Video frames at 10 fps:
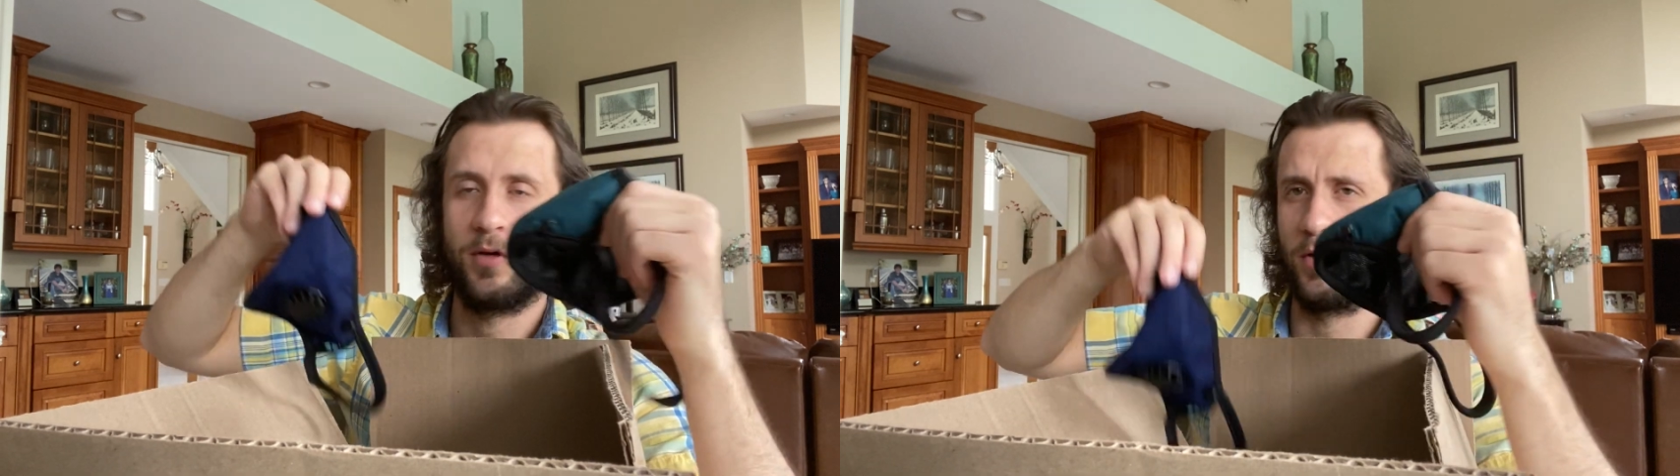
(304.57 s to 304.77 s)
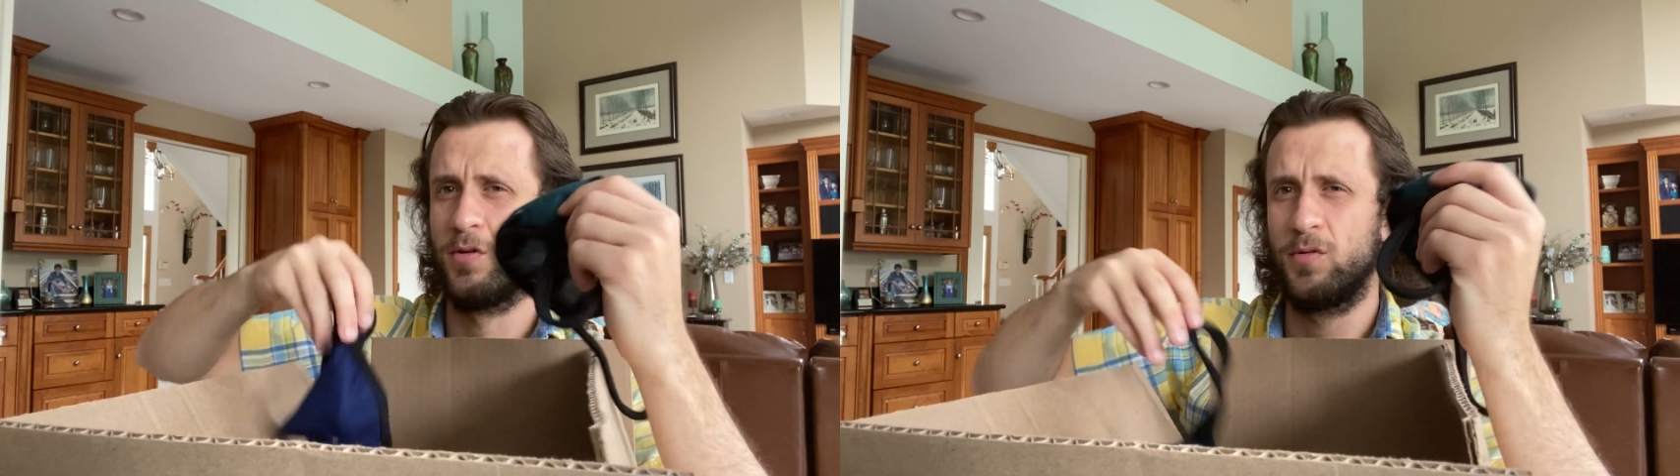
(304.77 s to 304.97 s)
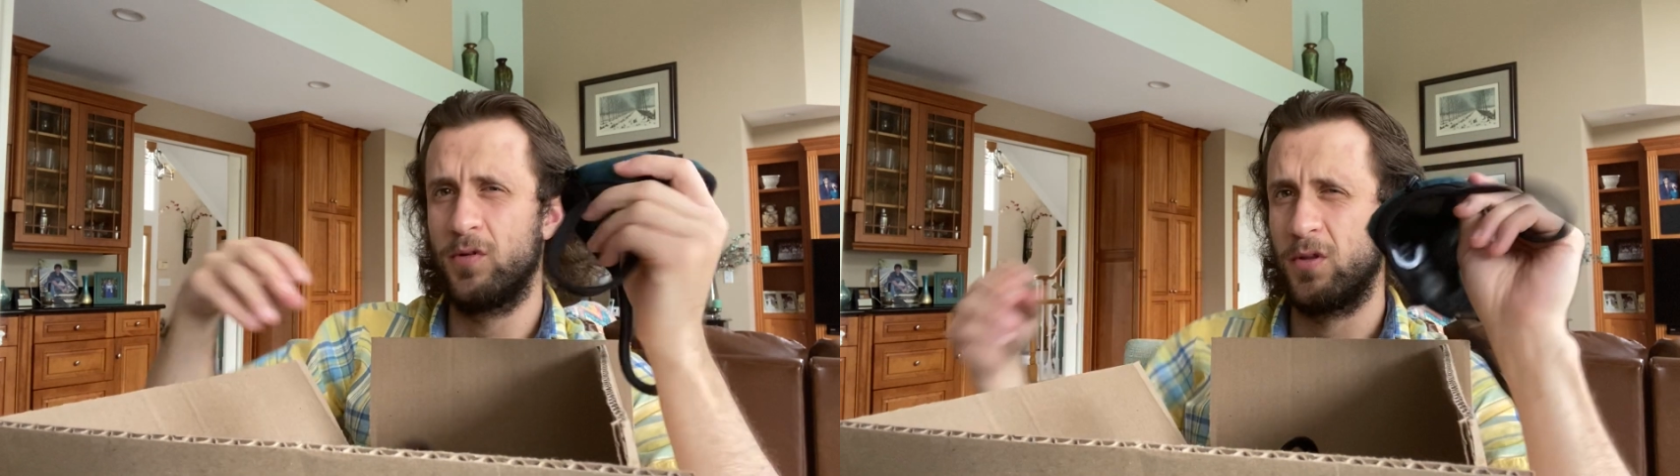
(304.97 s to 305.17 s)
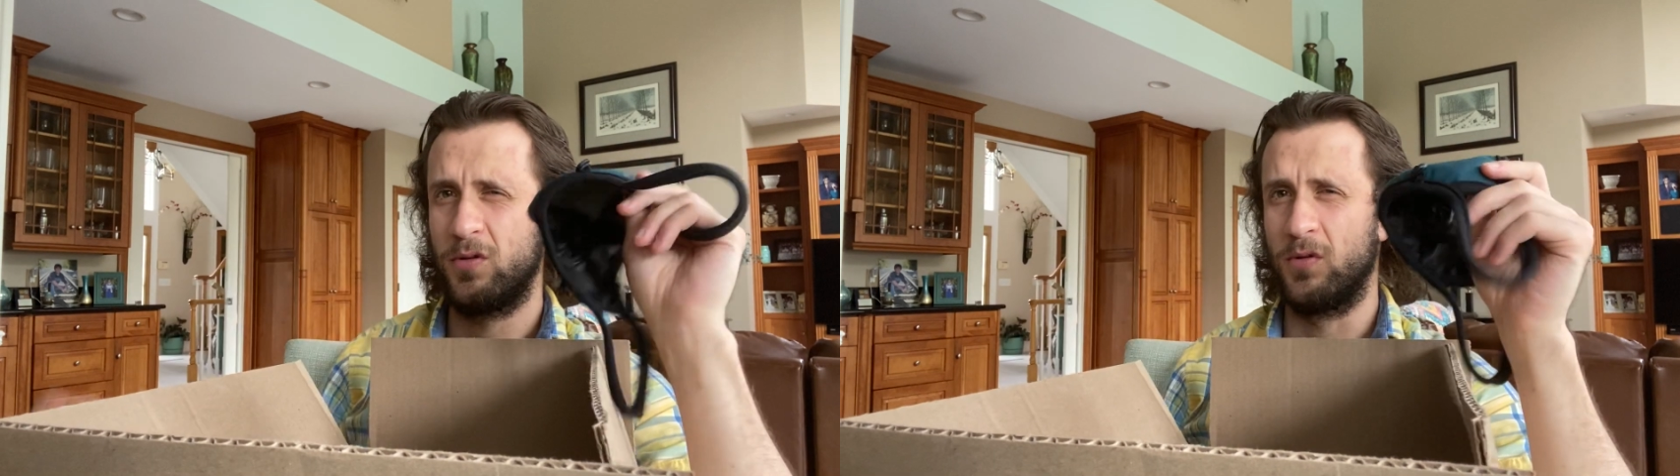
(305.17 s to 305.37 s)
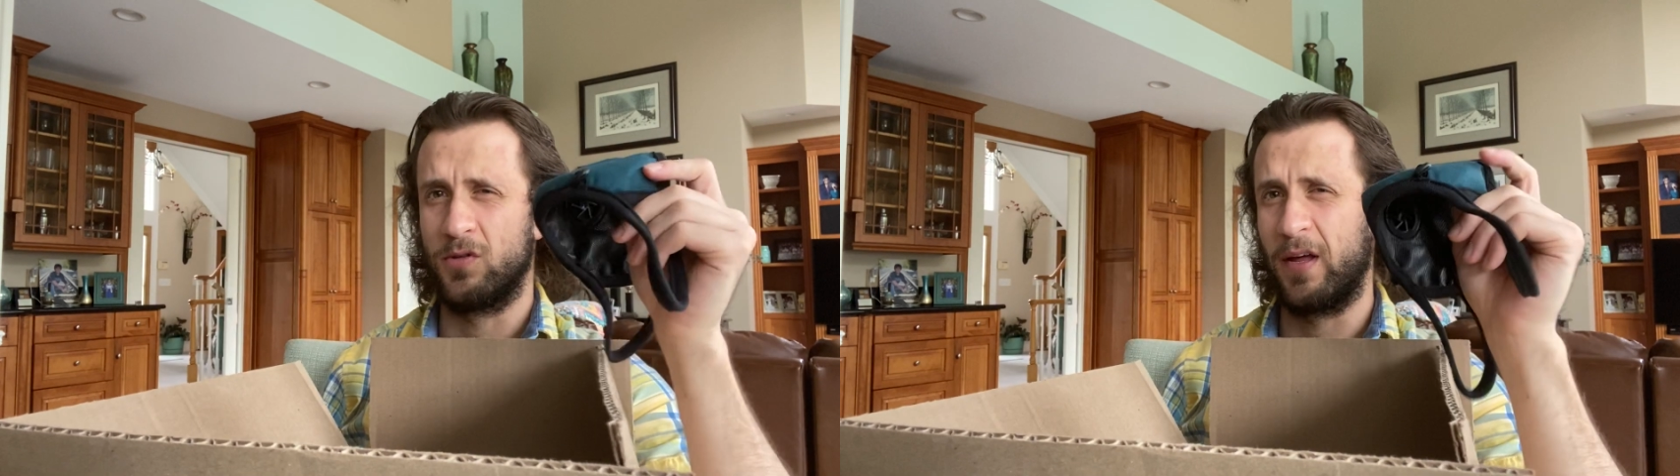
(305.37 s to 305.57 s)
You can
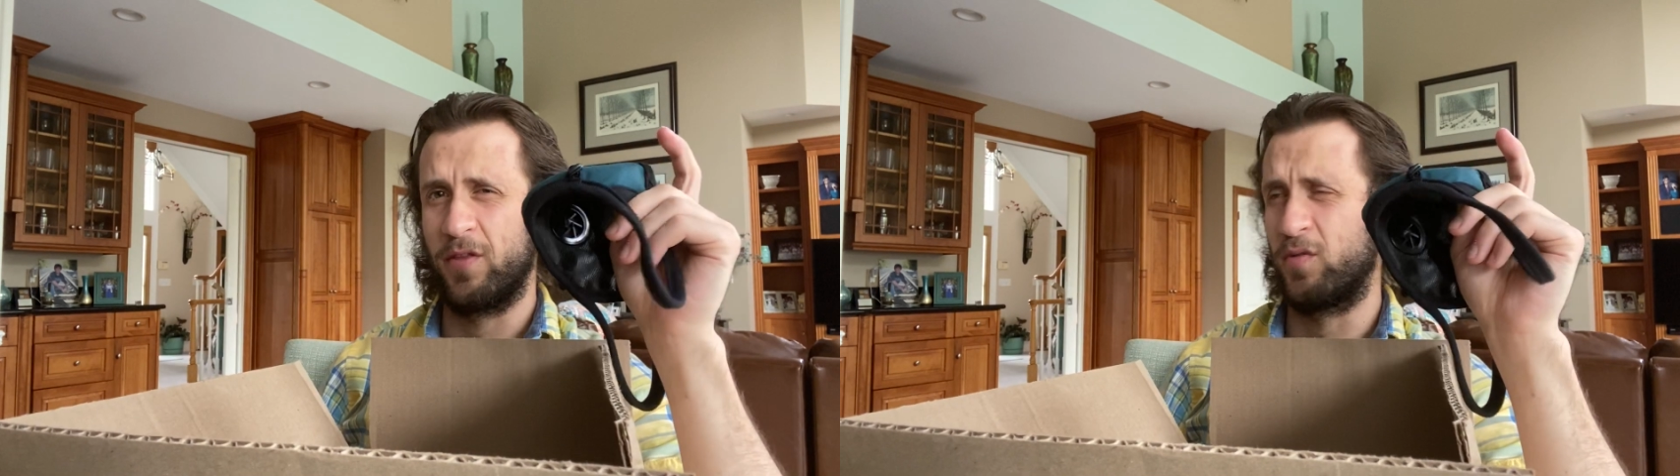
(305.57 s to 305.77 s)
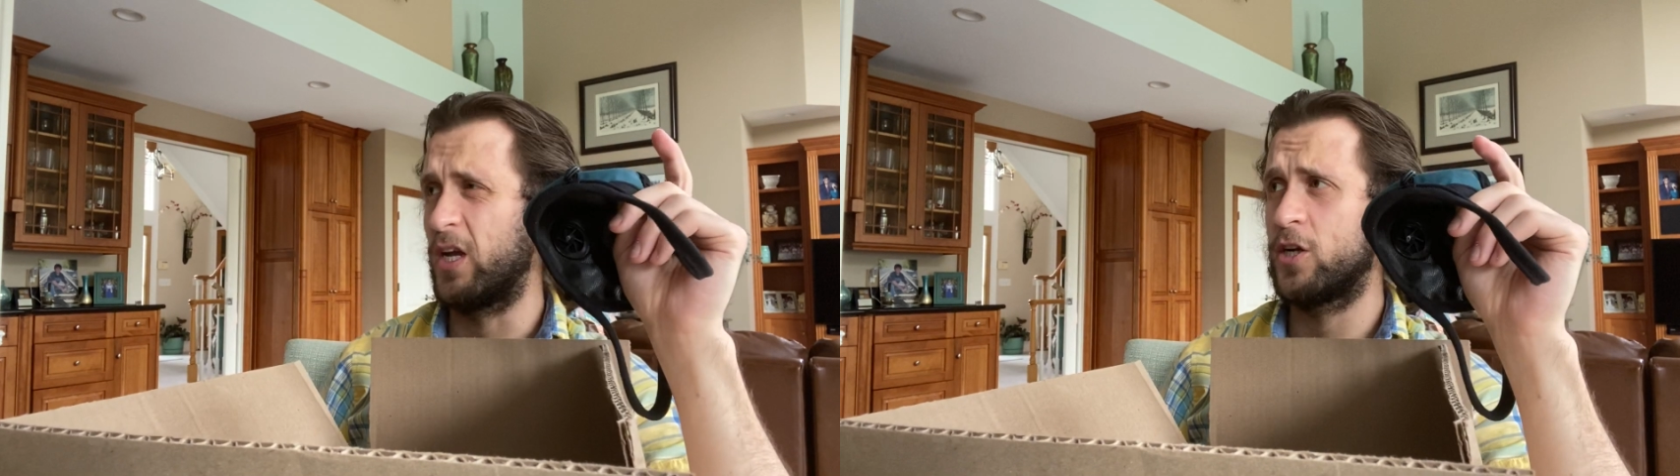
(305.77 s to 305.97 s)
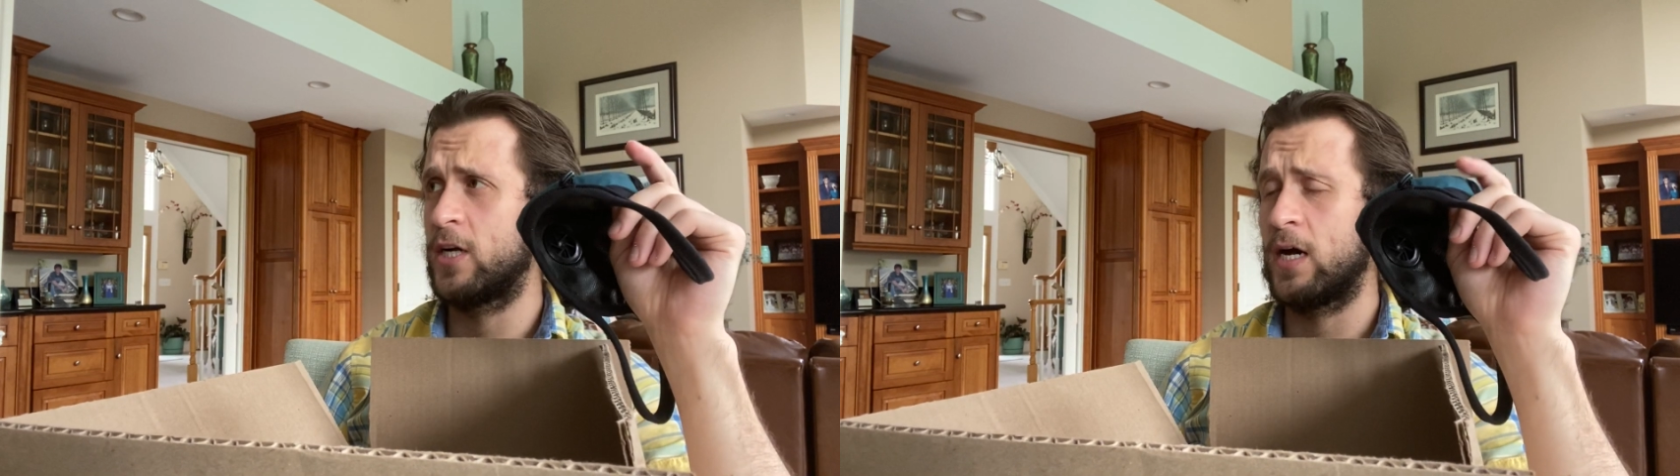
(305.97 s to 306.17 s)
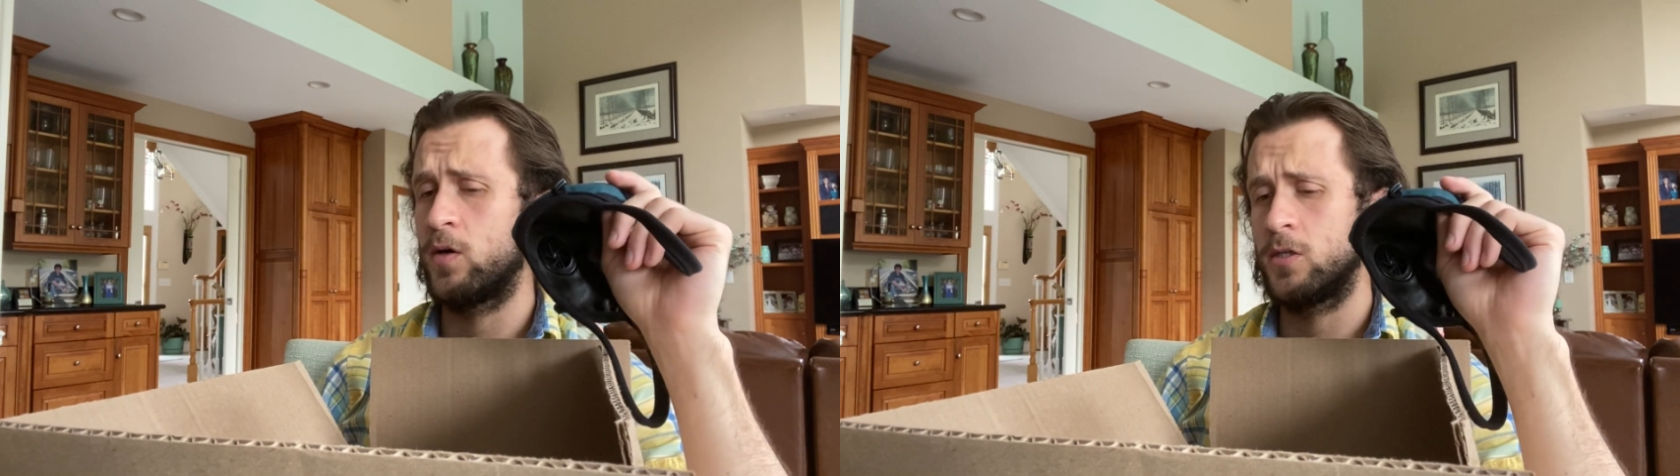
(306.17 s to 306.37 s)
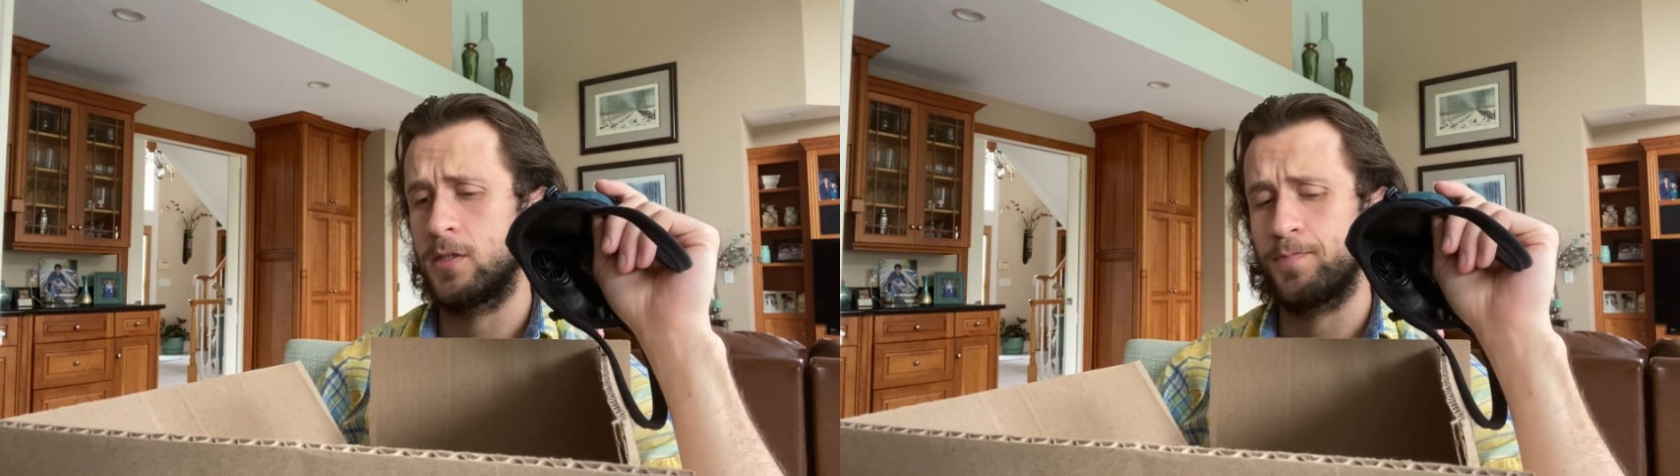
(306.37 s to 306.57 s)
use around 300
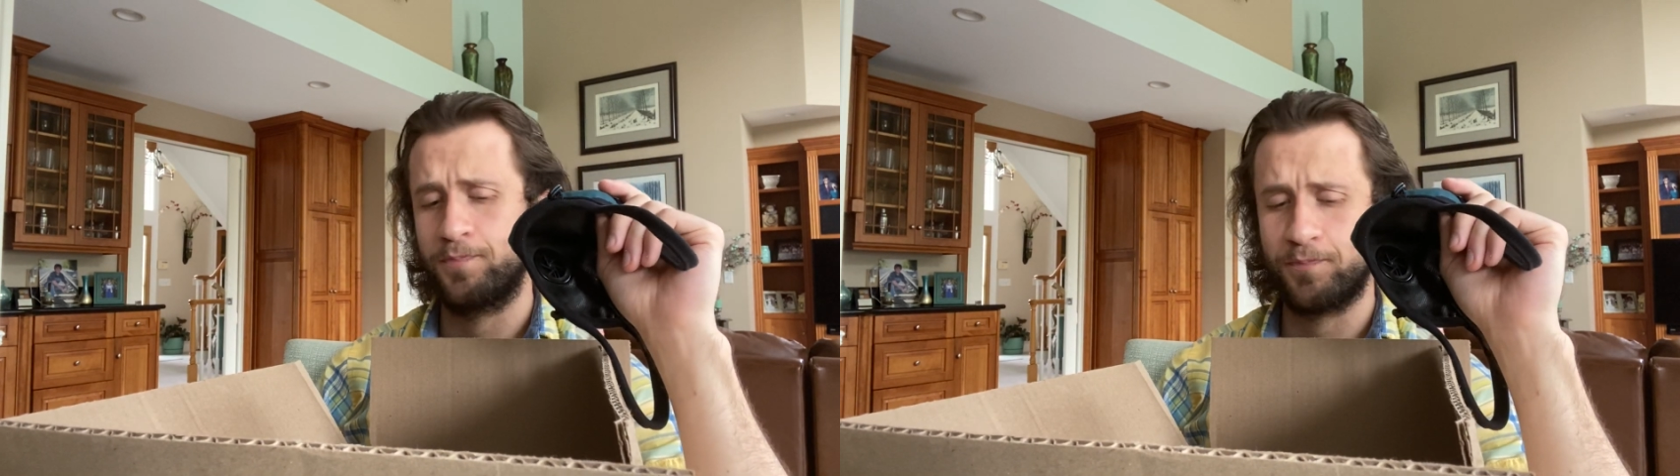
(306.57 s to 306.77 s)
hours.